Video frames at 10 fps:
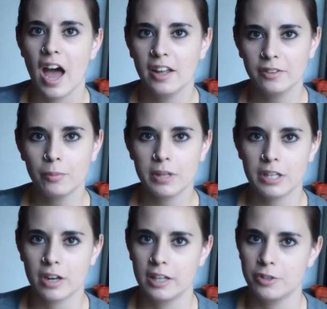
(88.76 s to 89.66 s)
As a
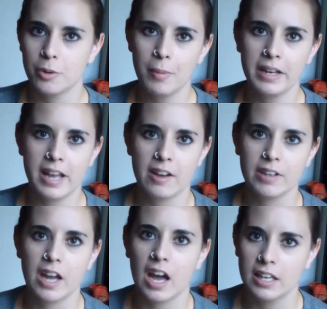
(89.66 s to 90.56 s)
reader, I don't mind
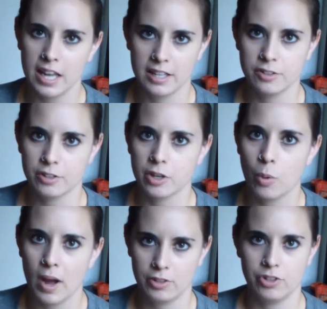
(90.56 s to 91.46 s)
having unanswered
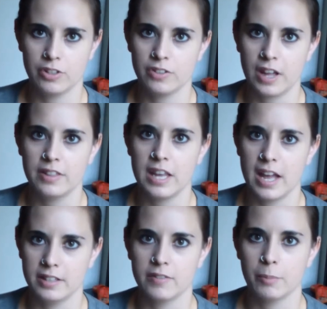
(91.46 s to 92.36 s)
questions at the
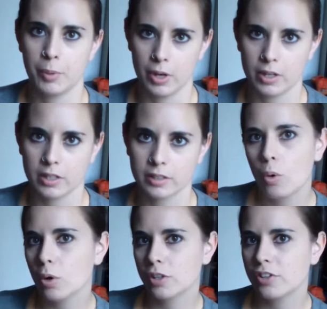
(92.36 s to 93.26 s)
end of a book.
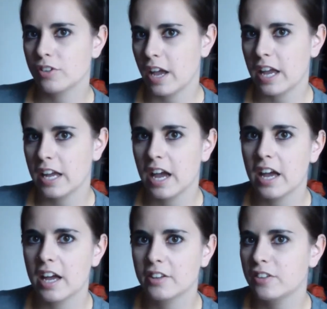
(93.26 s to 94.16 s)
Or say
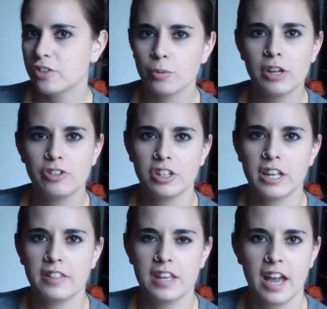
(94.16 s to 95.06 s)
a situation
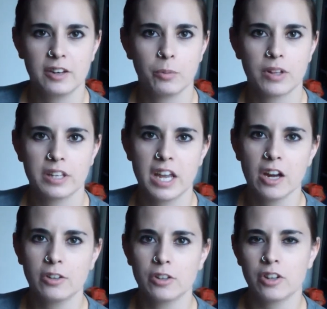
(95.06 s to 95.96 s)
at the end where the
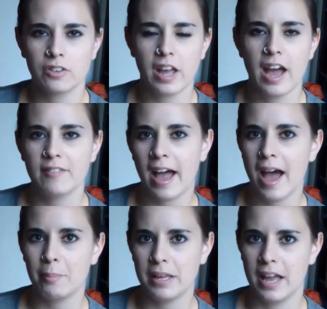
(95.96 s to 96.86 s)
character doesn't have a
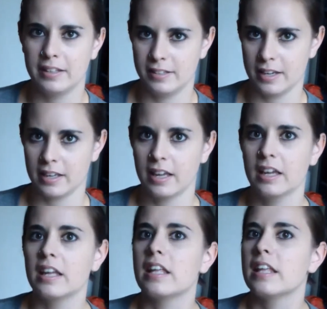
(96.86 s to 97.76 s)
happy ending.
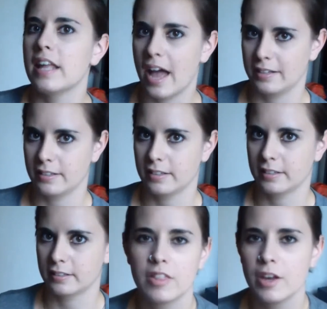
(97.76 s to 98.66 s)
Yet.
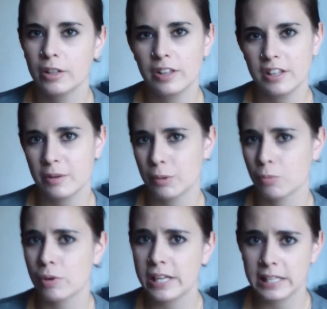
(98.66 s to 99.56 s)
The only thing that
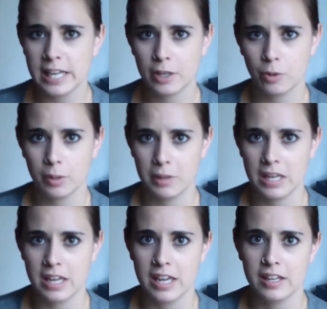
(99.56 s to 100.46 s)
would really annoy
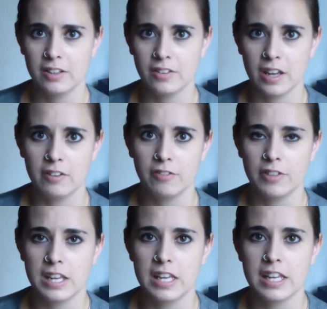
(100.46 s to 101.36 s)
me is if
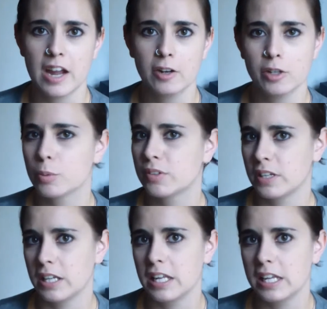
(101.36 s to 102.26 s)
the character was
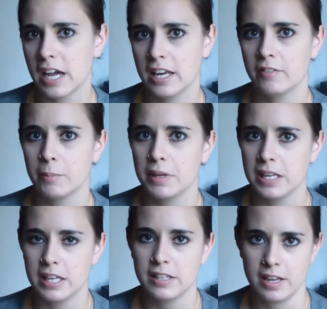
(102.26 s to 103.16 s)
in any kind of
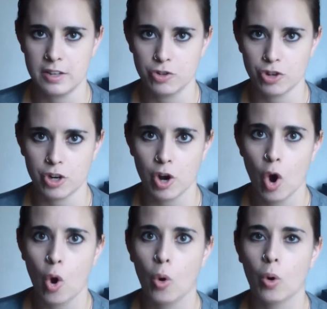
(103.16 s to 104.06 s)
immediate danger,
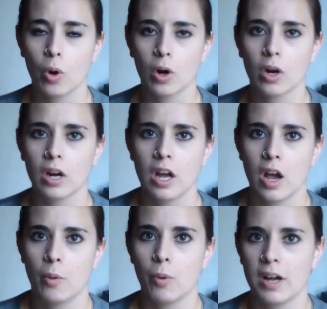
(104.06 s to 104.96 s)
or
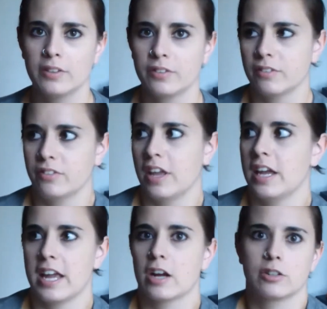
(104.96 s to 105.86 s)
was, say,
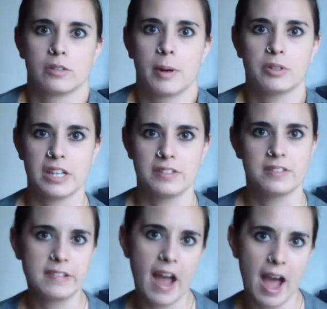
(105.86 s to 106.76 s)
a character's about to get
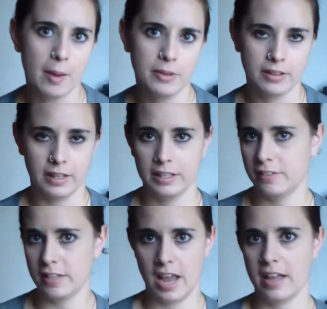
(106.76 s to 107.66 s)
stabbed and then
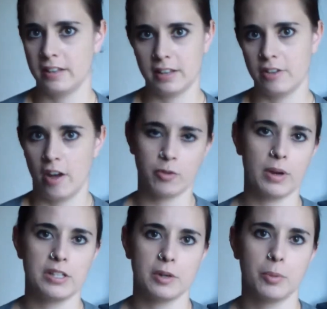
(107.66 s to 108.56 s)
it's the end and you have to
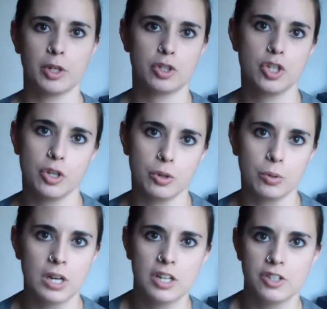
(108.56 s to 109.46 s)
wait till book
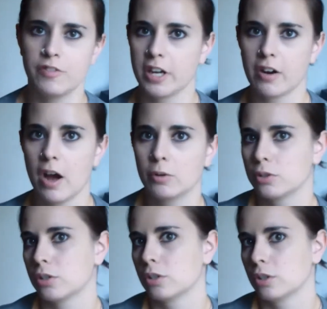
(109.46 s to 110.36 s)
two to figure
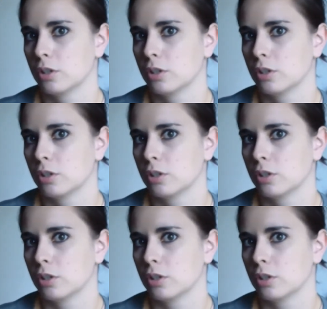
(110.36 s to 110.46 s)
out